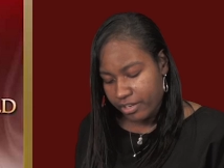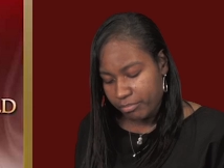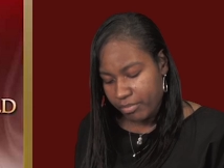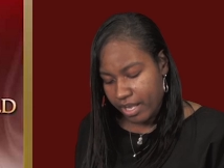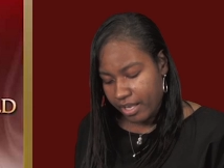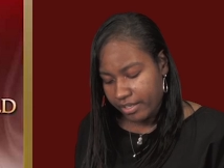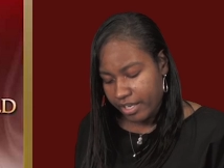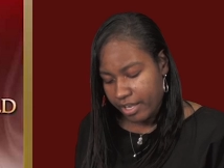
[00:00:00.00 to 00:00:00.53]
up
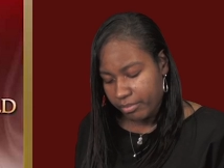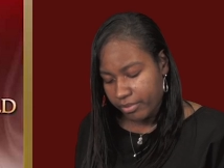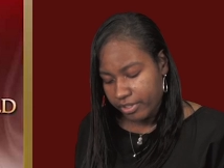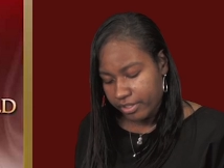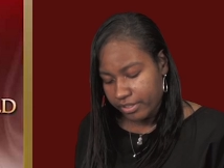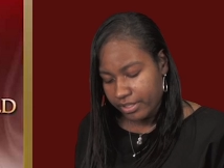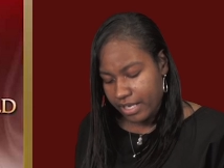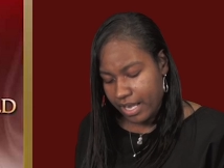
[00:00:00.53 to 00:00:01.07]
by a
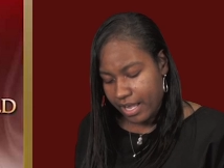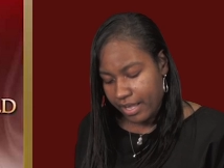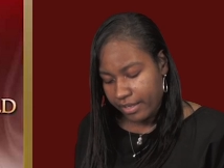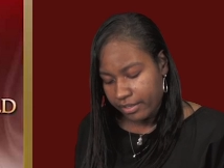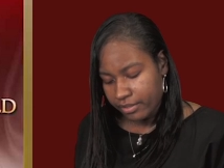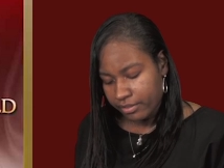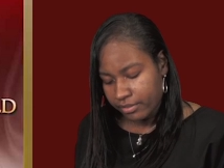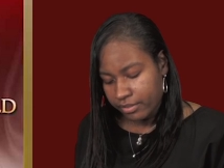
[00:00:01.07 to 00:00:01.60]
neighborhood guy.
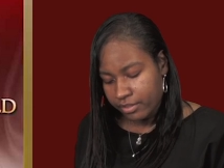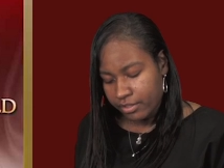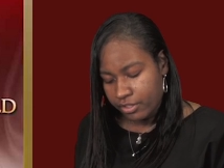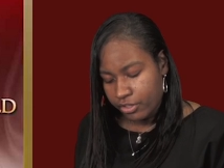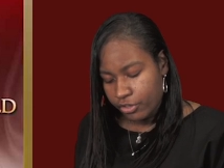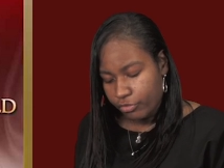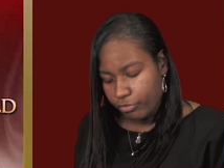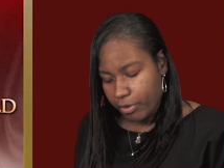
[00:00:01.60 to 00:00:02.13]

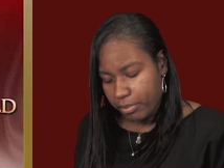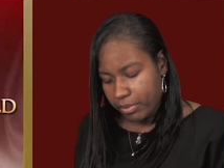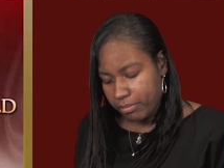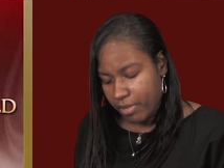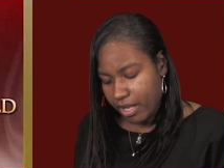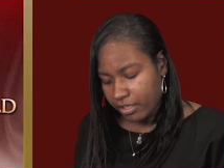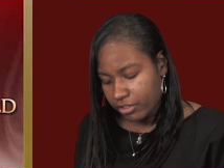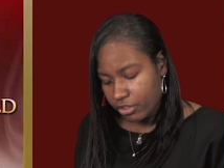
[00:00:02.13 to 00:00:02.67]
Ripping
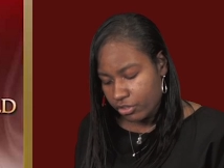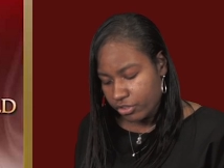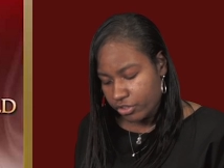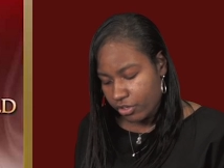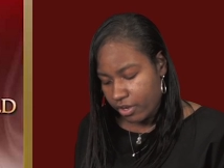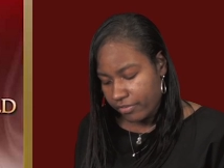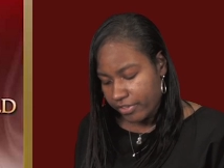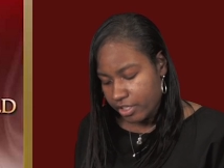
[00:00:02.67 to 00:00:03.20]
my
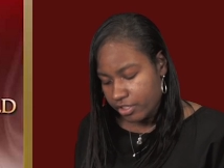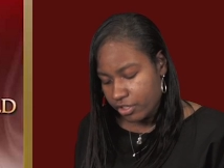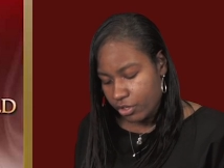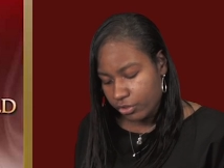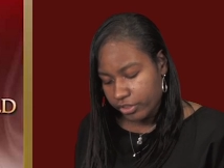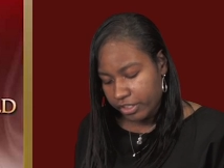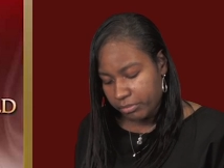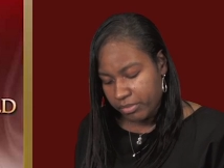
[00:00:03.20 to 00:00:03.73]
clothes off, he's
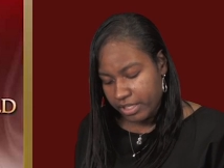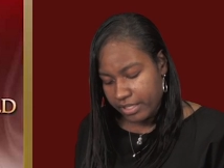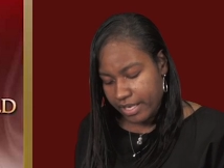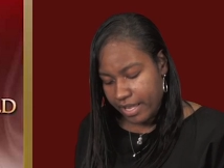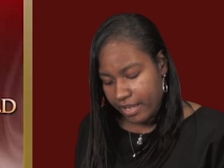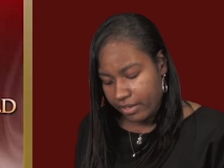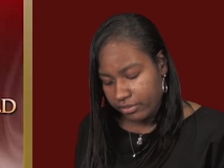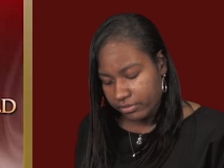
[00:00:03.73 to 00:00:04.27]
holding me
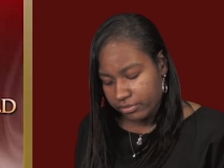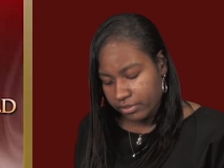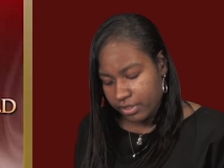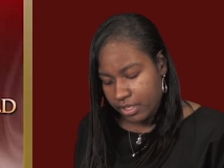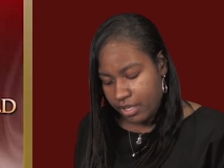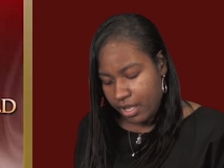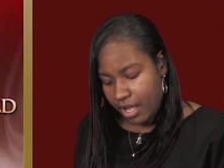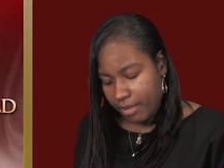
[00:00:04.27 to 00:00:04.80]
down.
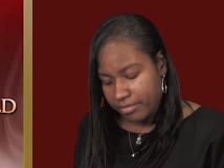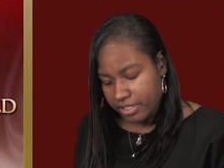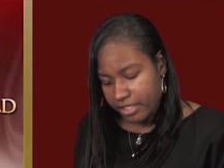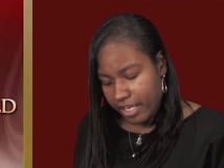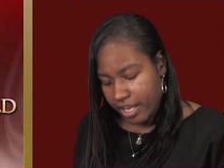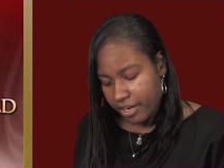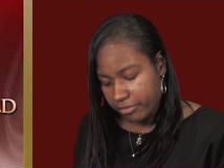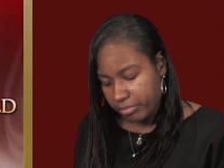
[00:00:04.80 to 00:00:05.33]
I'm
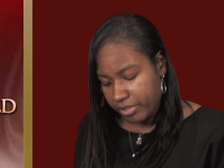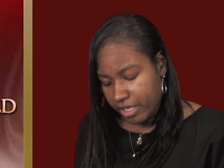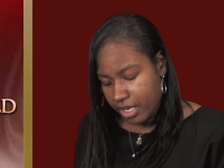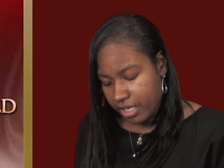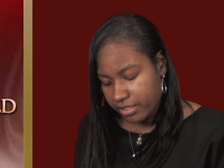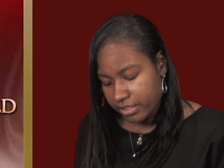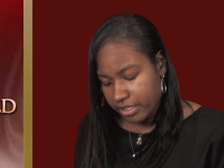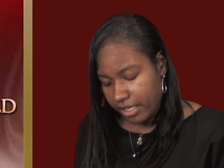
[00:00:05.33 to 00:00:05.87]
scared
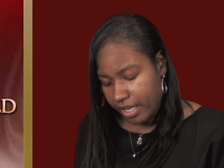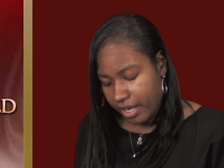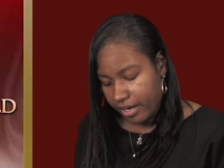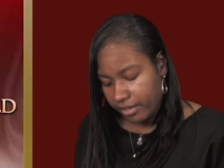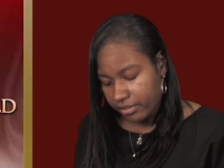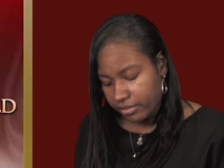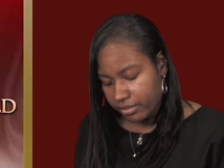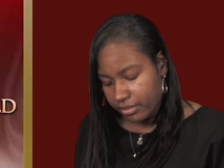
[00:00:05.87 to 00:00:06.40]
beyond
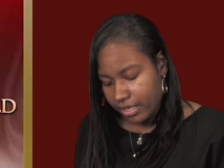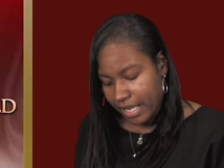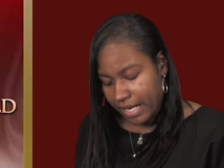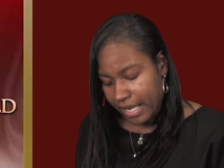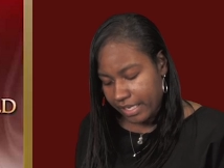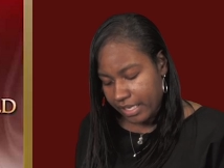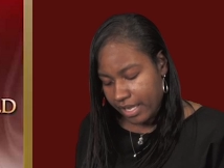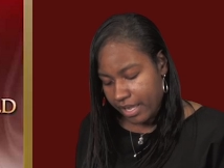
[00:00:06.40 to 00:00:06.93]
scared,
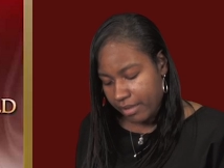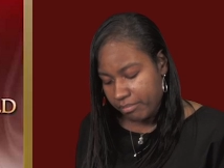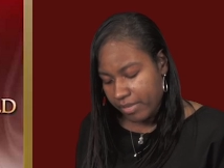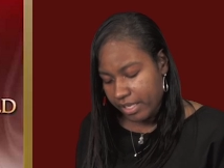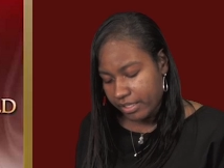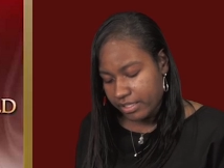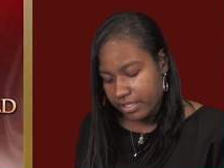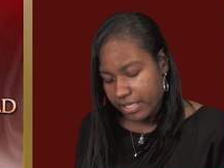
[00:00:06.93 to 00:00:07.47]
and I can't
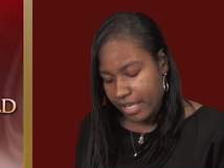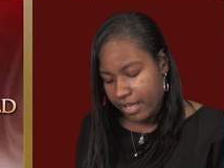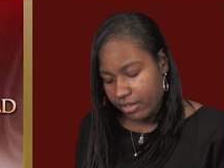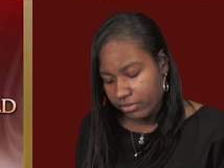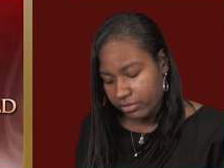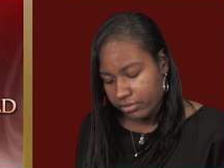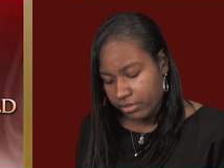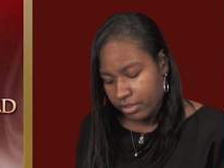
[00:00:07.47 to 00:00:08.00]
make a
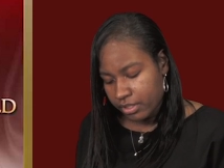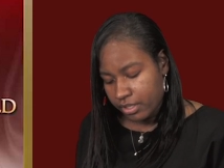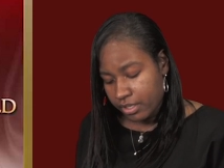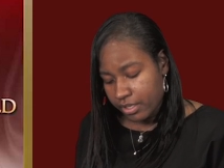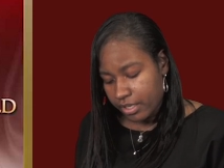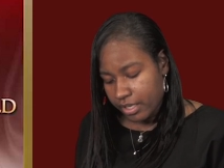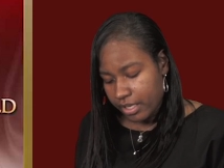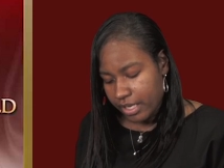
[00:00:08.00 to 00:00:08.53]
sound.
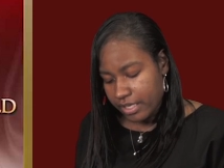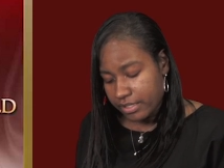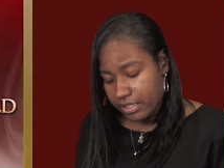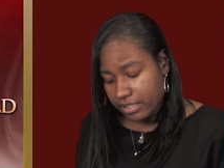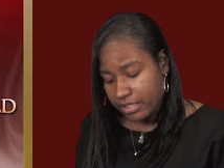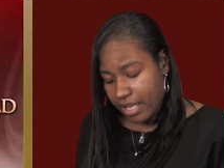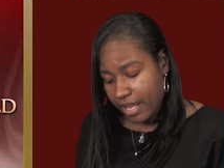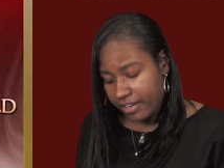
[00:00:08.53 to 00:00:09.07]
He's
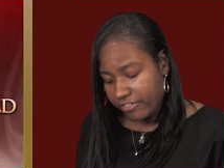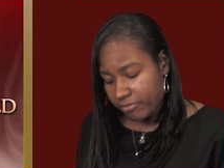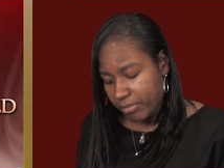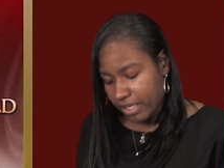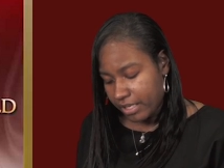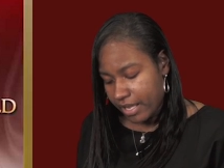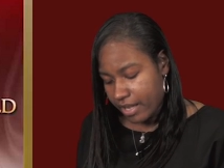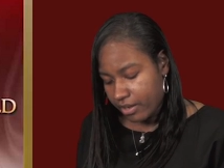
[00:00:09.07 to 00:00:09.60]
inside of
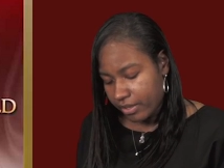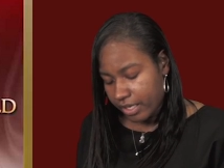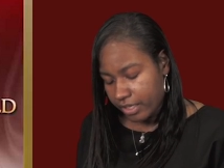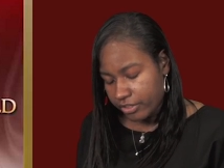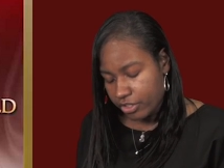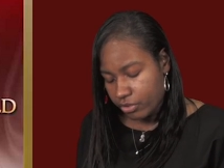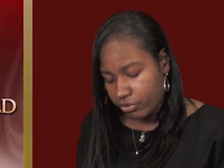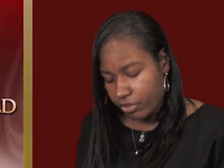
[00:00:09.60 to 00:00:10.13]
me now, and
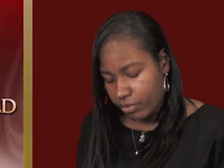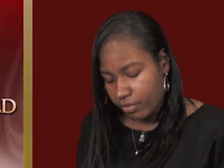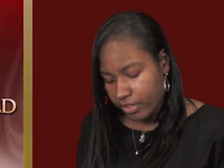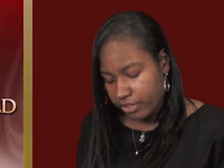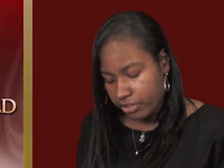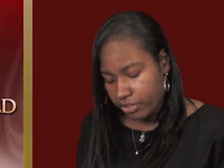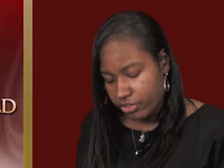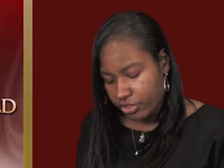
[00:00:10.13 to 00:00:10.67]
I don't know
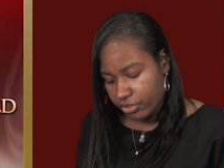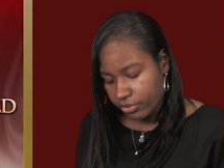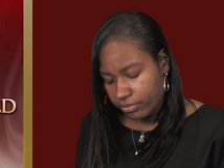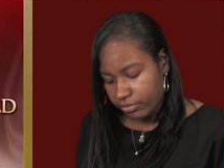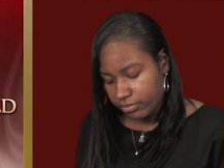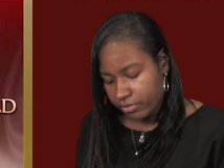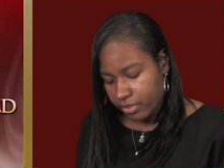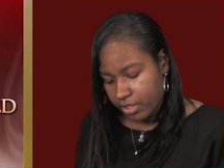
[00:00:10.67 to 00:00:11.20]
what to
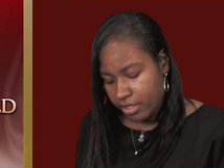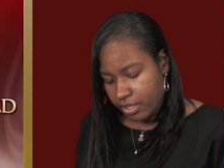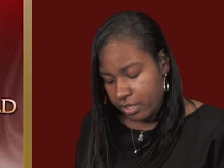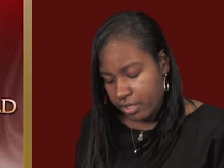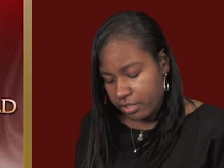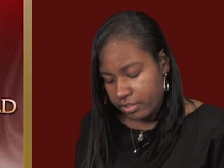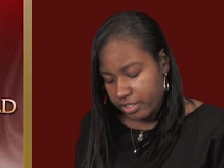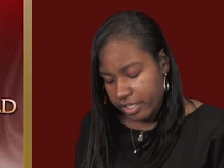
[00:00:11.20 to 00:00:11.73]
do.
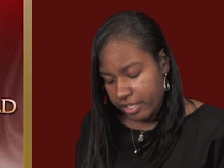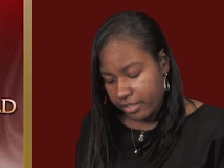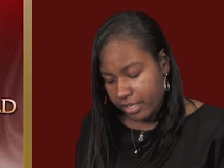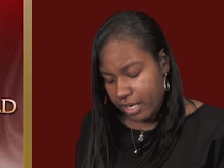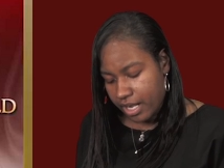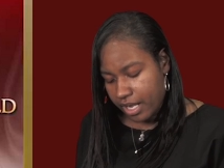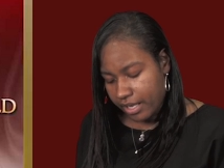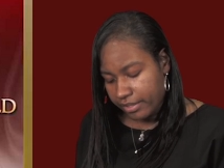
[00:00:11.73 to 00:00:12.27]
Dear
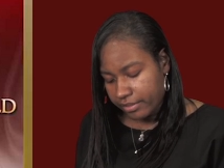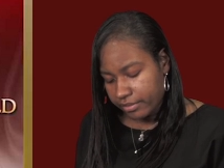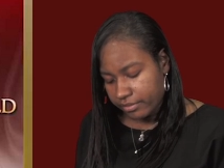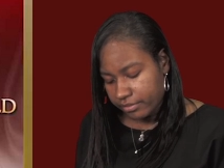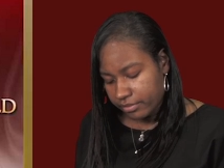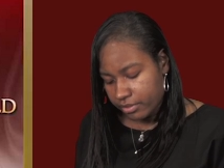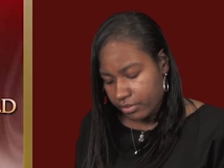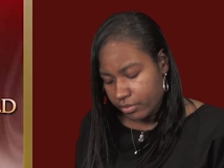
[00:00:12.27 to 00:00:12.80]
God,
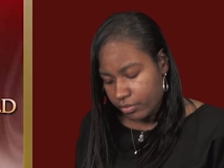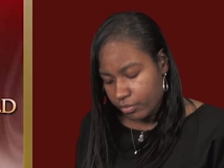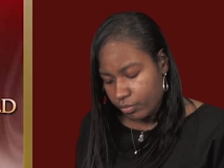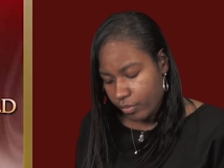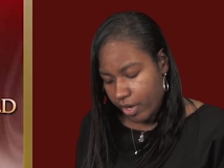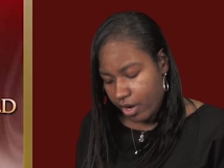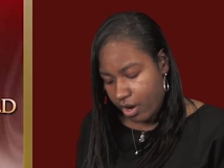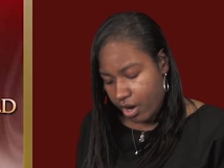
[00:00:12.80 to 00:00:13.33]

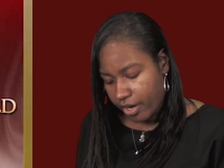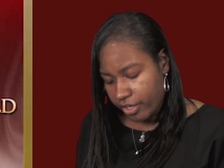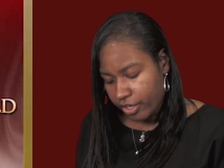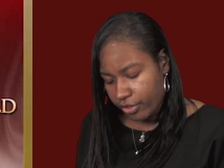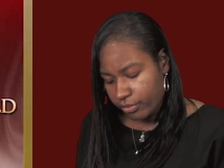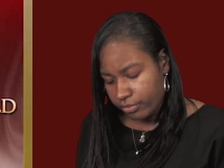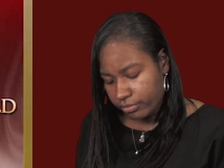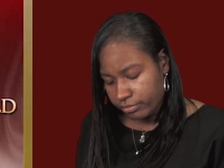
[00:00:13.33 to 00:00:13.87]
where are
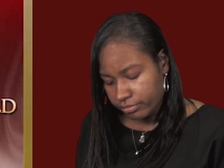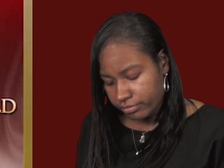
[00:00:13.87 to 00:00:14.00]
you?